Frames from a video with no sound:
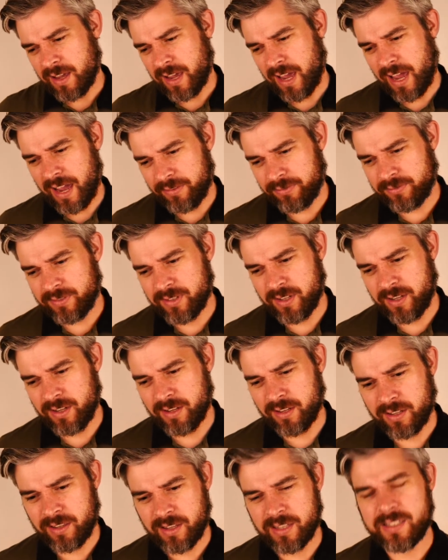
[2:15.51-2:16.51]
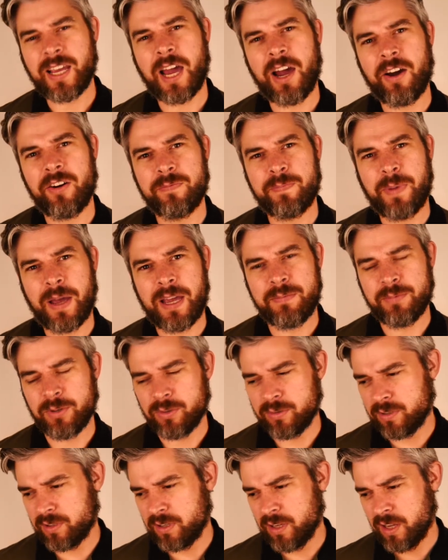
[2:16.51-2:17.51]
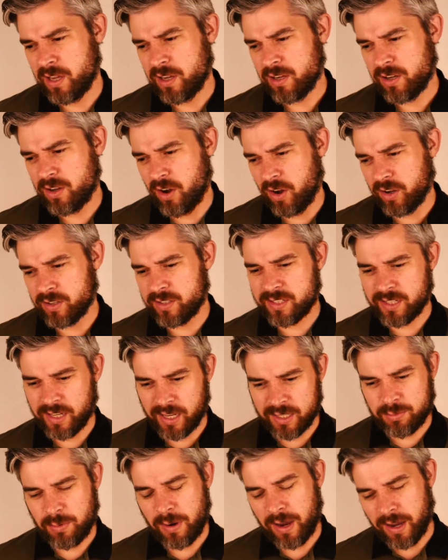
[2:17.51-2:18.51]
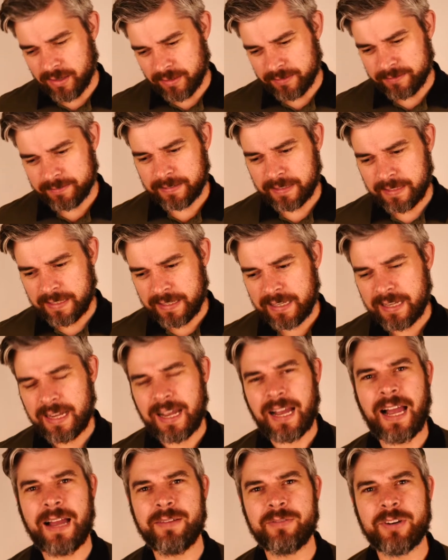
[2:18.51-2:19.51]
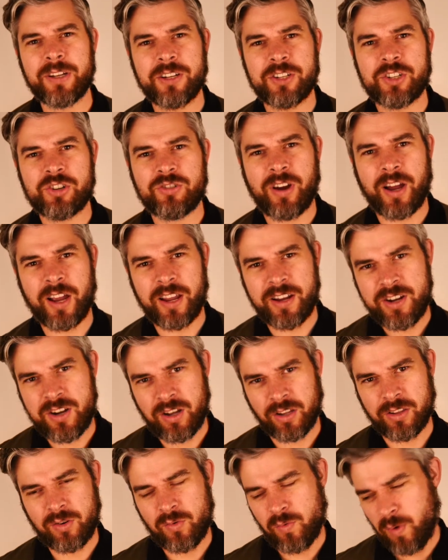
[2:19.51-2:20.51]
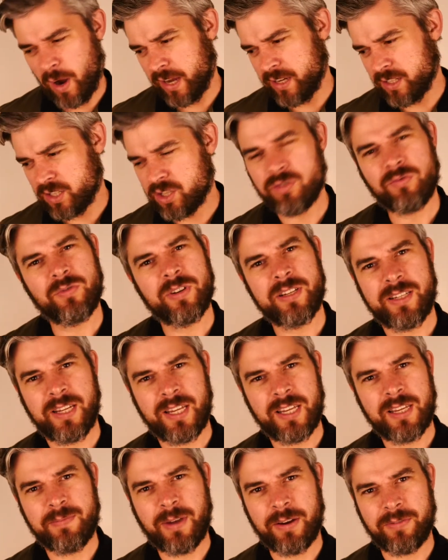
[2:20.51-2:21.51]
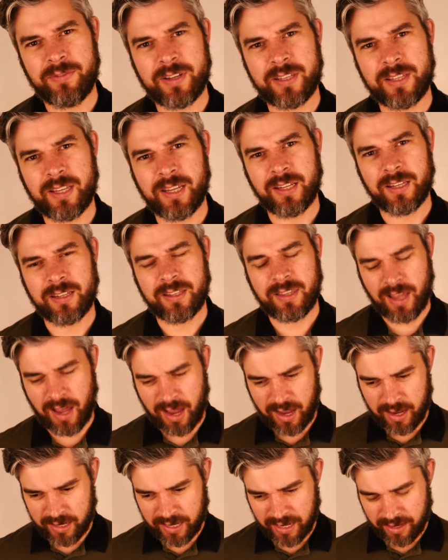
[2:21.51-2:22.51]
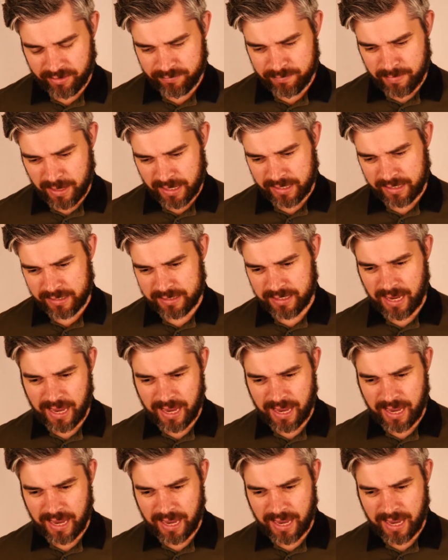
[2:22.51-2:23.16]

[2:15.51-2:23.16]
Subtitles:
After the Tower of Babel, God says, well, I'm going to try another way to redeem everything that I have made.